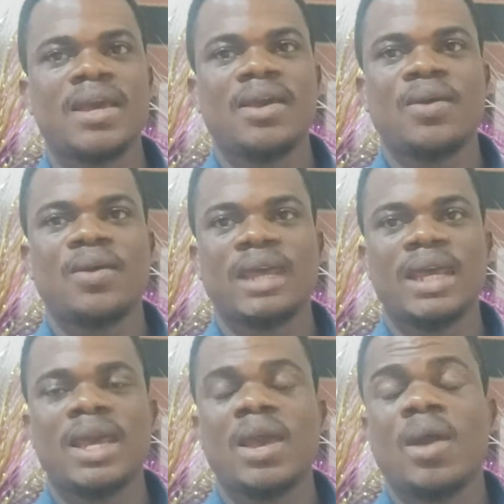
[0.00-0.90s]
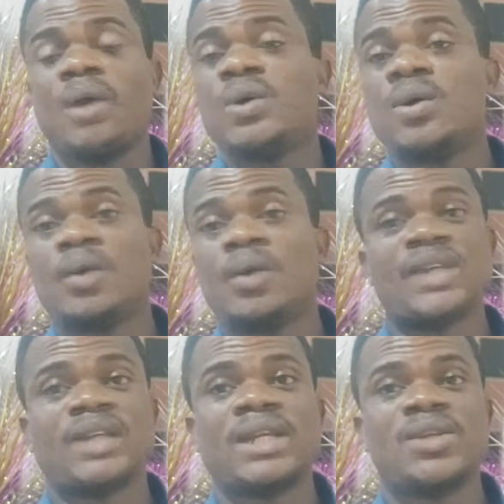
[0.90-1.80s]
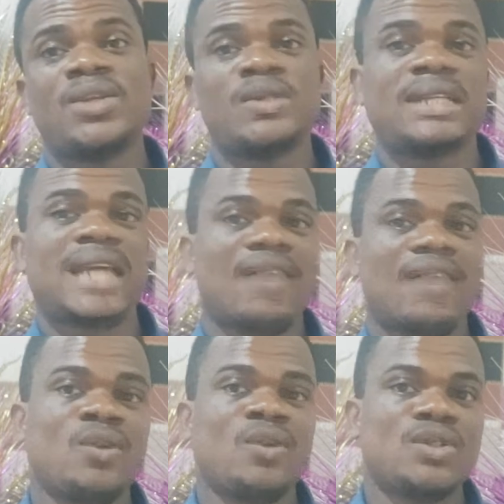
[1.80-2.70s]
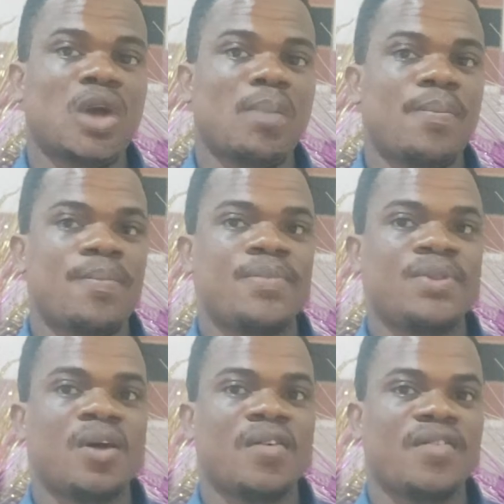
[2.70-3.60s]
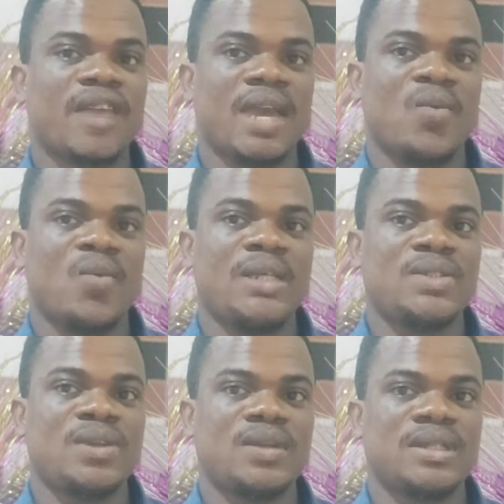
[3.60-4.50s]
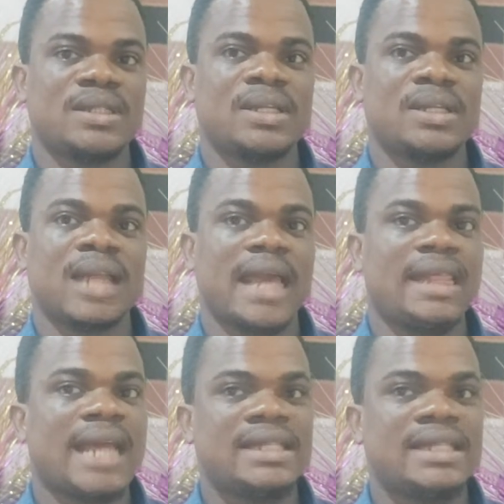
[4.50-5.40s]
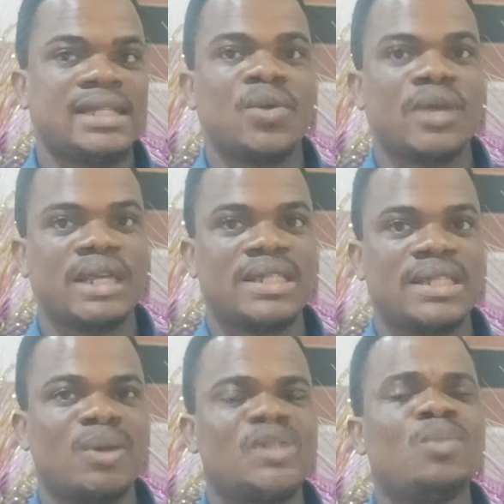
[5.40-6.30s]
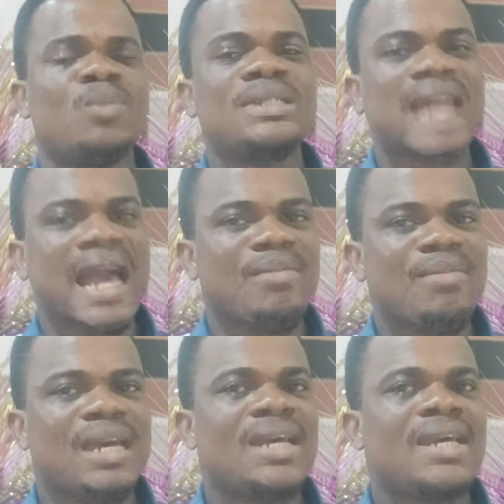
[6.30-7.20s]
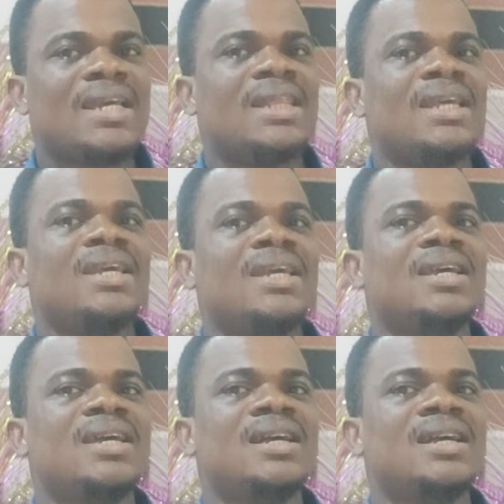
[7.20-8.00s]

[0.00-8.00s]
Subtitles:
Okay, although occasionally you still have those tough questions like that in OET, but most time the